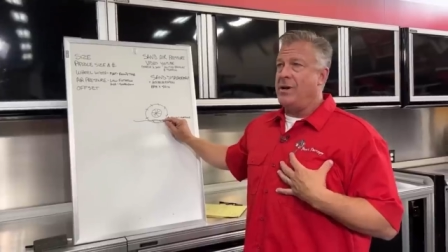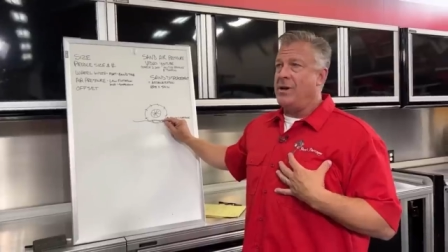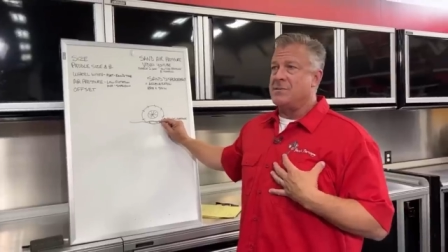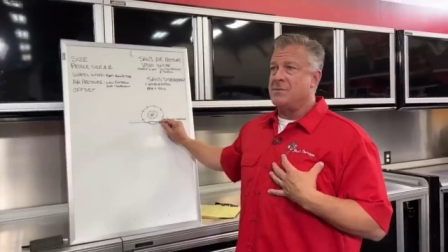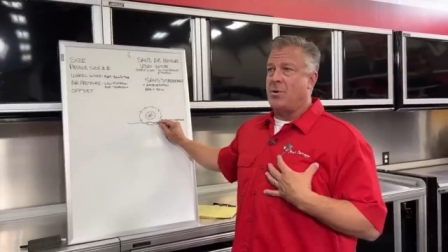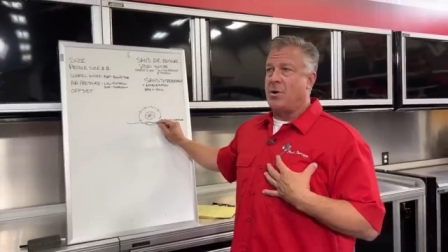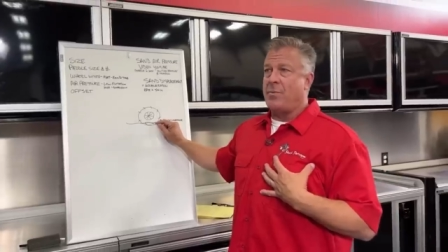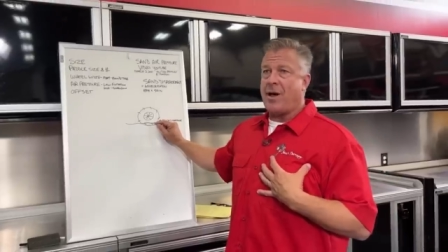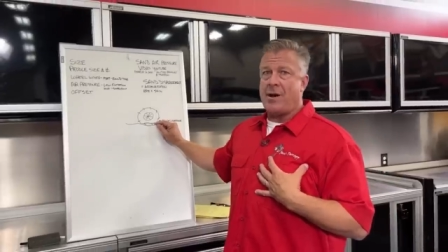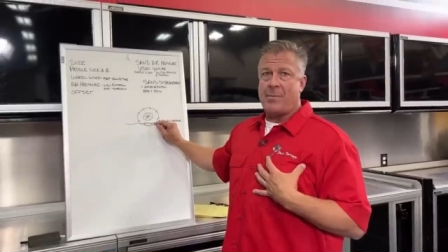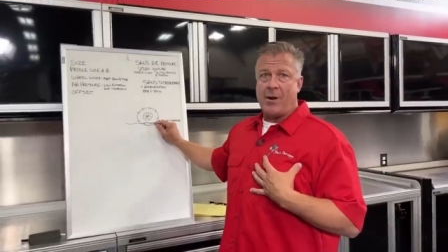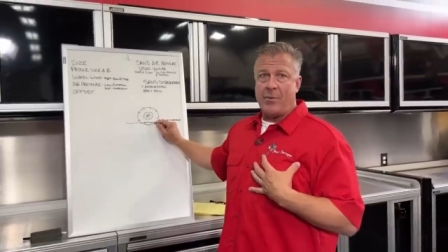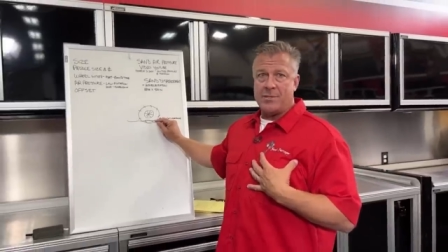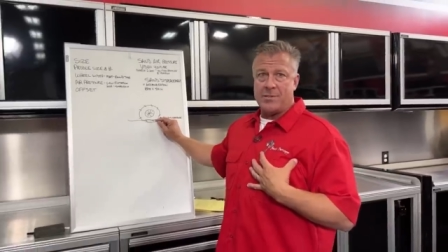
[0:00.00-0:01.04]
we need some more
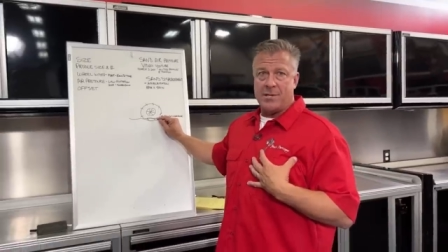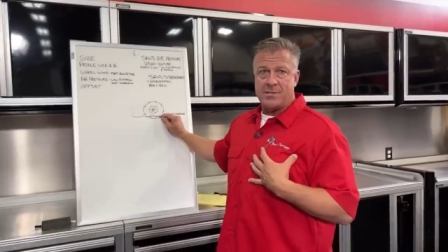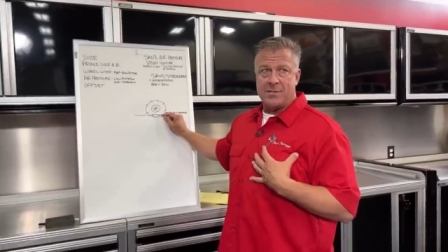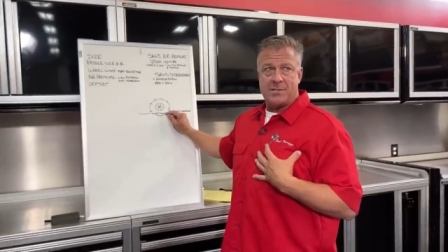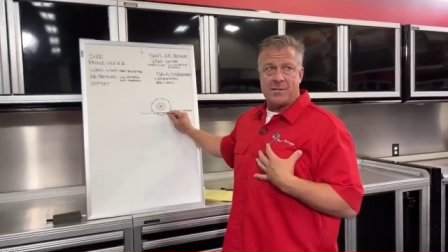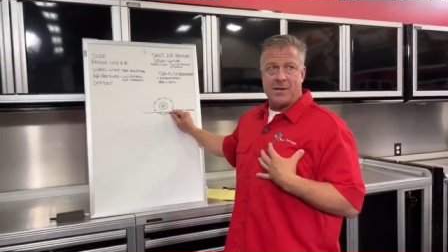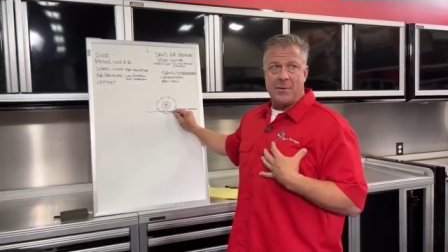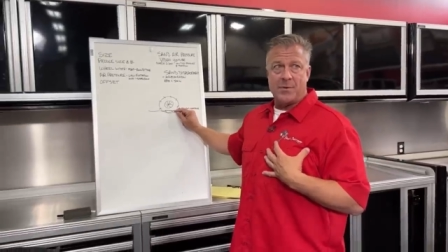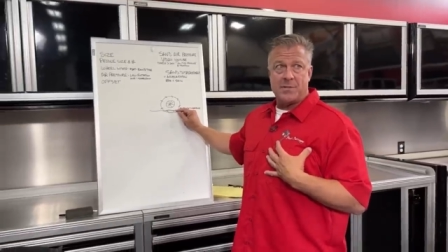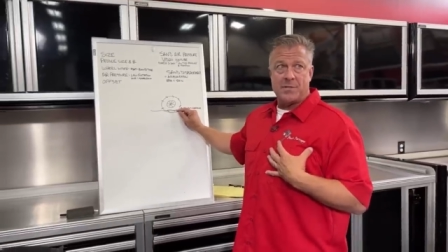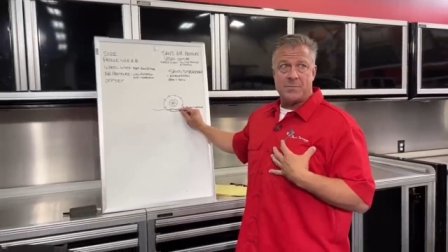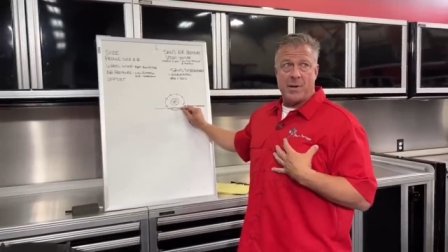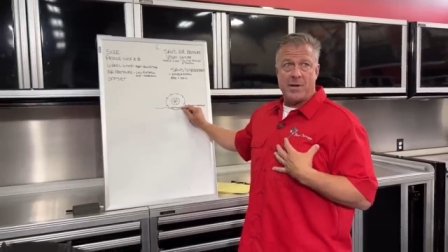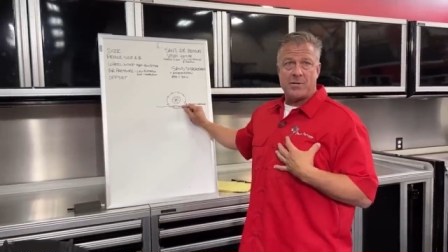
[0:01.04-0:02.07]
bottom out resistance to keep the
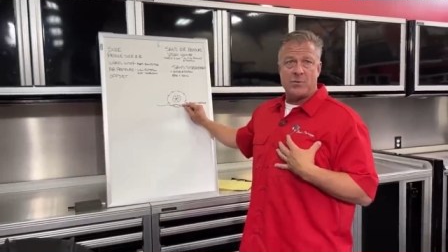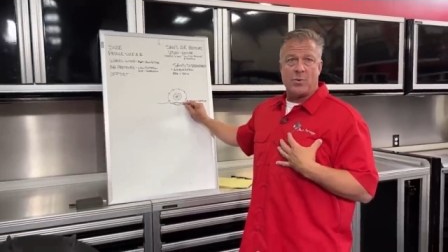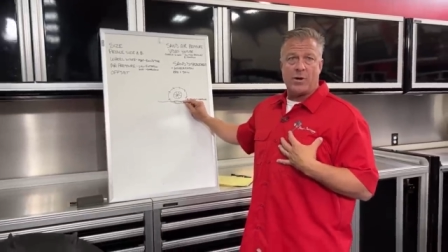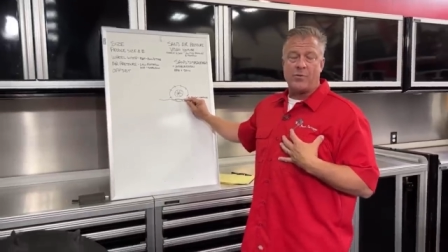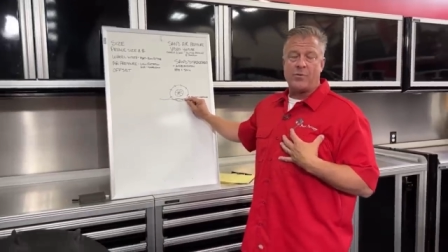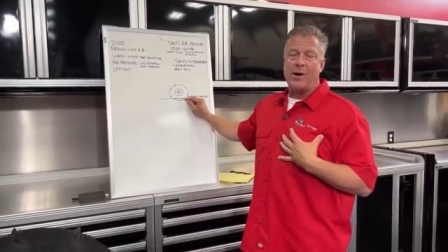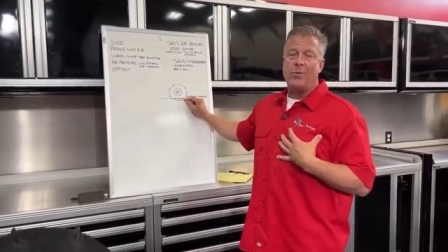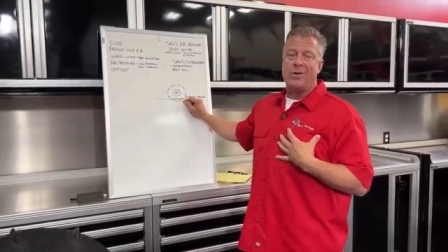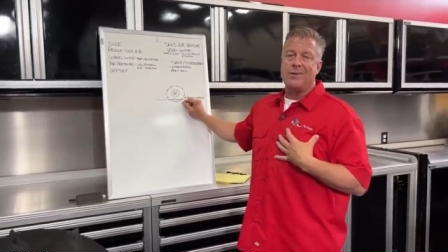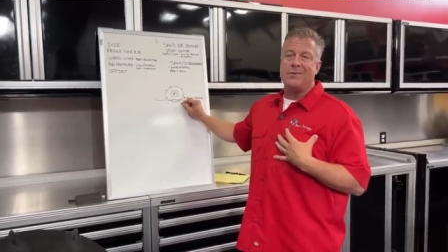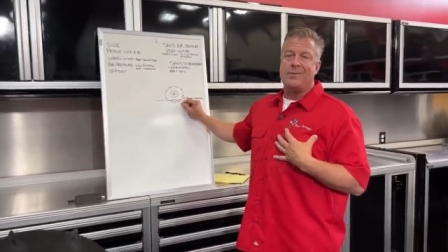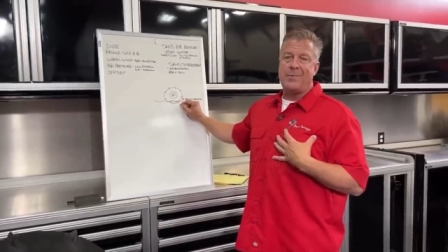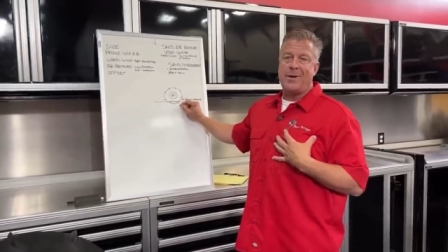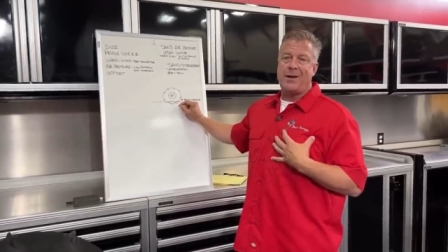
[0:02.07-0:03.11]
suspension working right. Well,
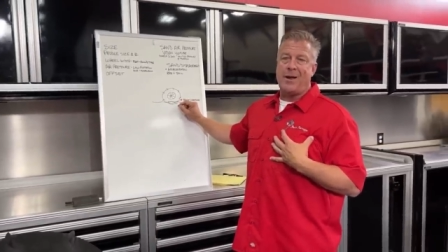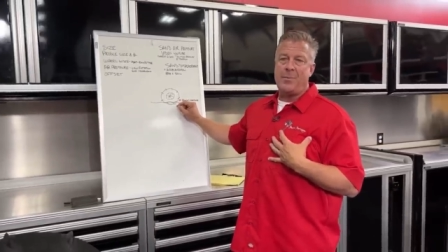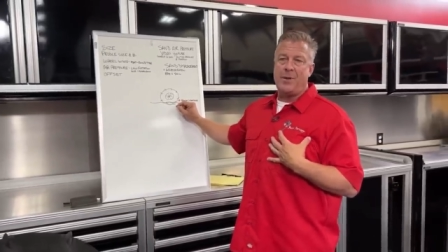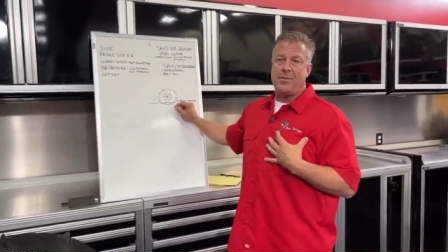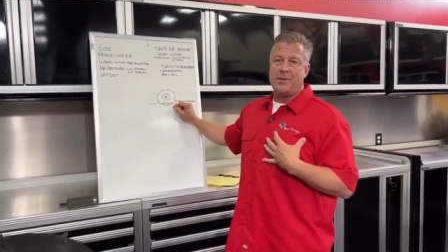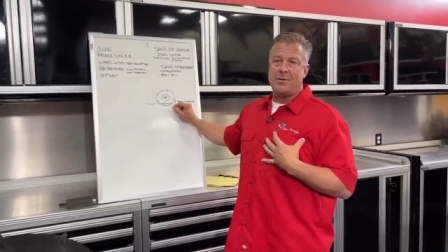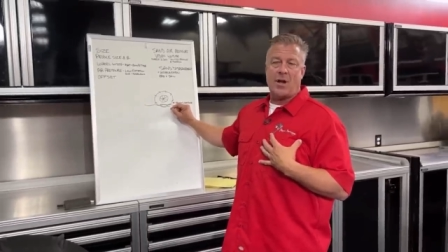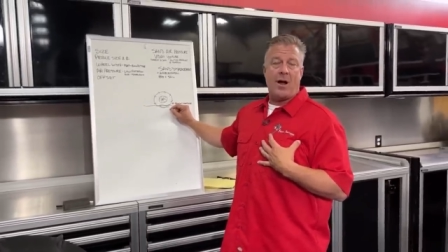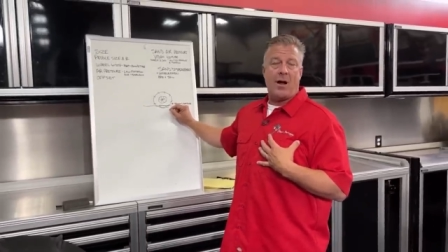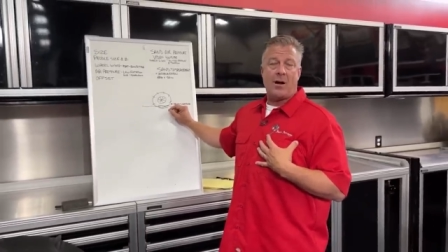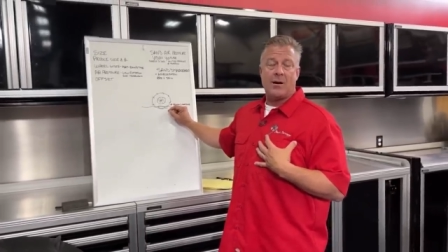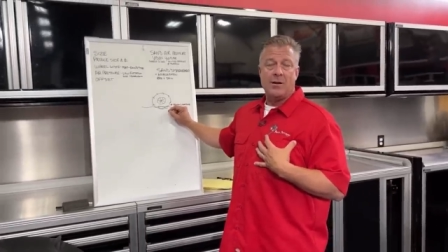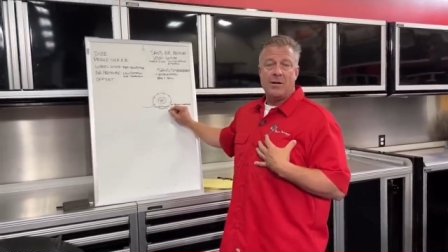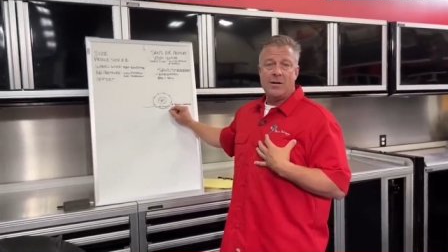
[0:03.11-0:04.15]
it may not be the
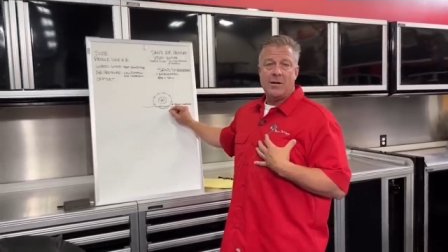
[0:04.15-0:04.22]
shock.